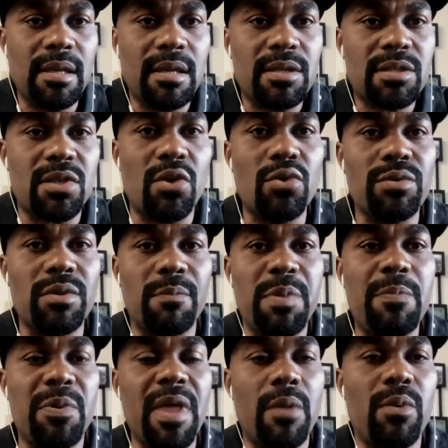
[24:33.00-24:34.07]
So the
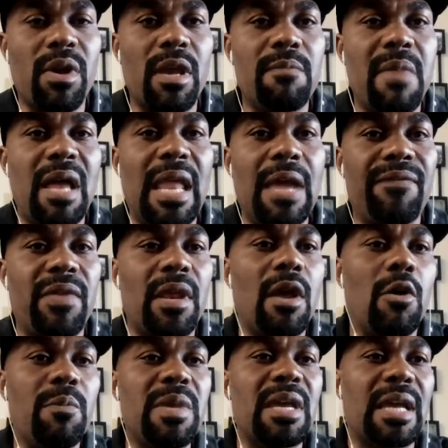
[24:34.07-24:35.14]
people that were in my life that
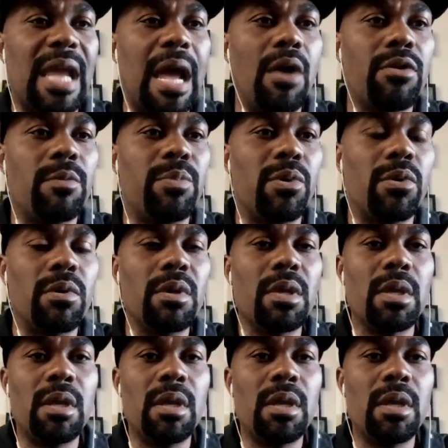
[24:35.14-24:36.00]
held me accountable,